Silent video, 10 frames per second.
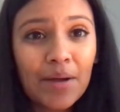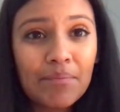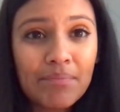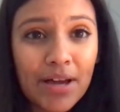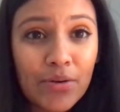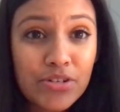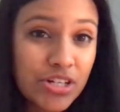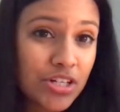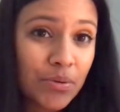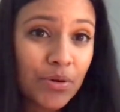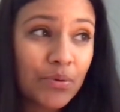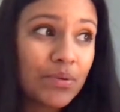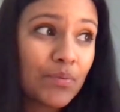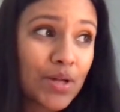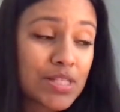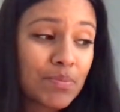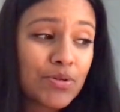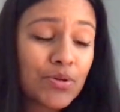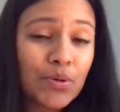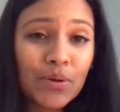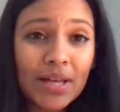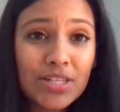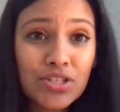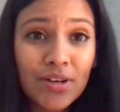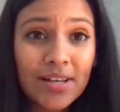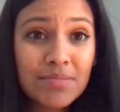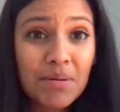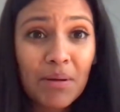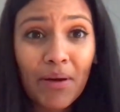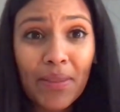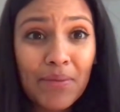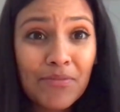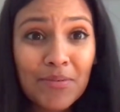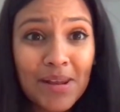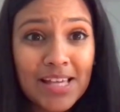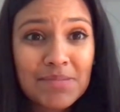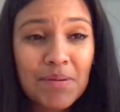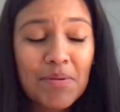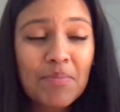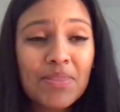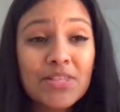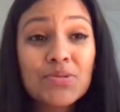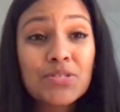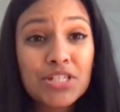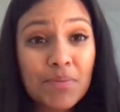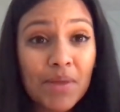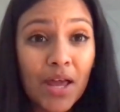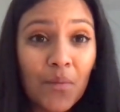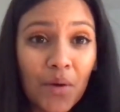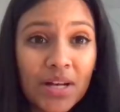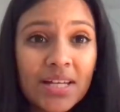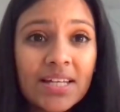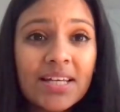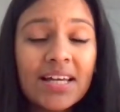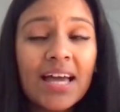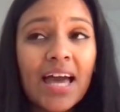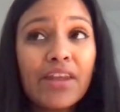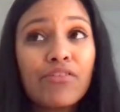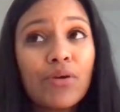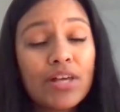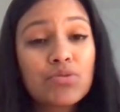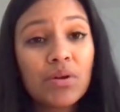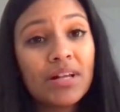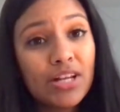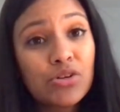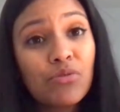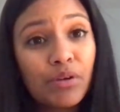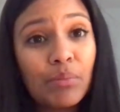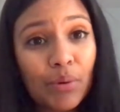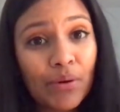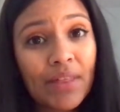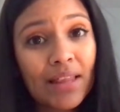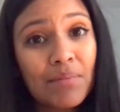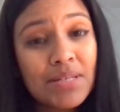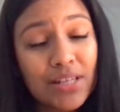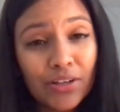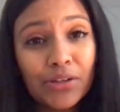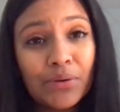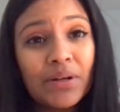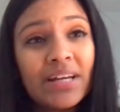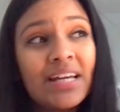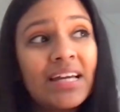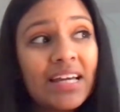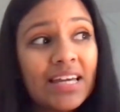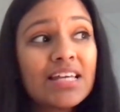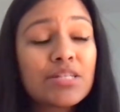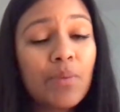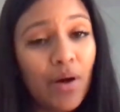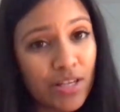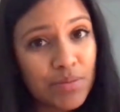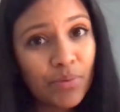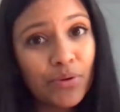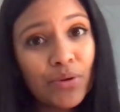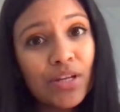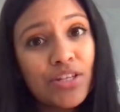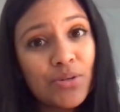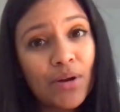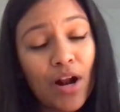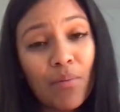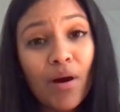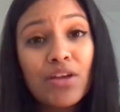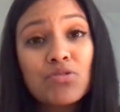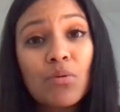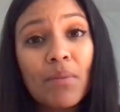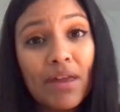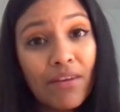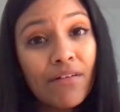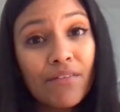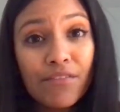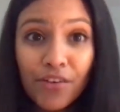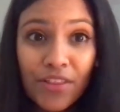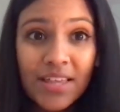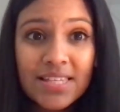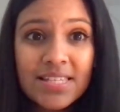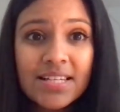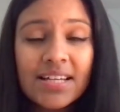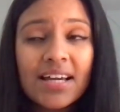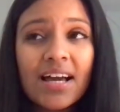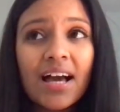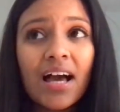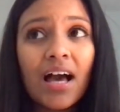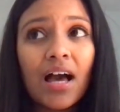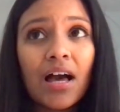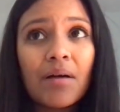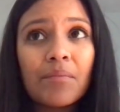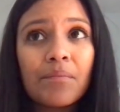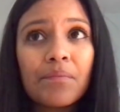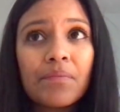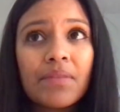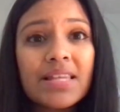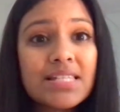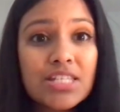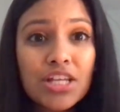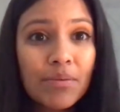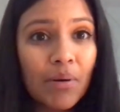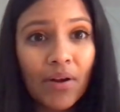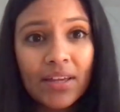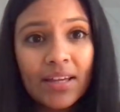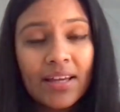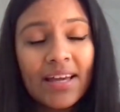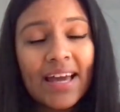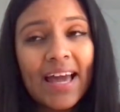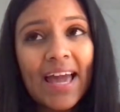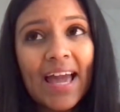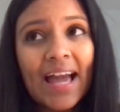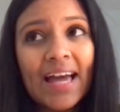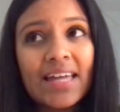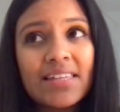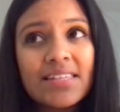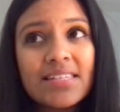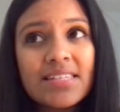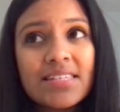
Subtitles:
I don't judge anyone who wants a epidural or gets drugs. Maybe I'll get them for my next baby, but this is just something I wanted. And if you guys want a natural free birth, like let me tell you, it is possible. You can do it. Our bodies were made for this. Listen to your body, and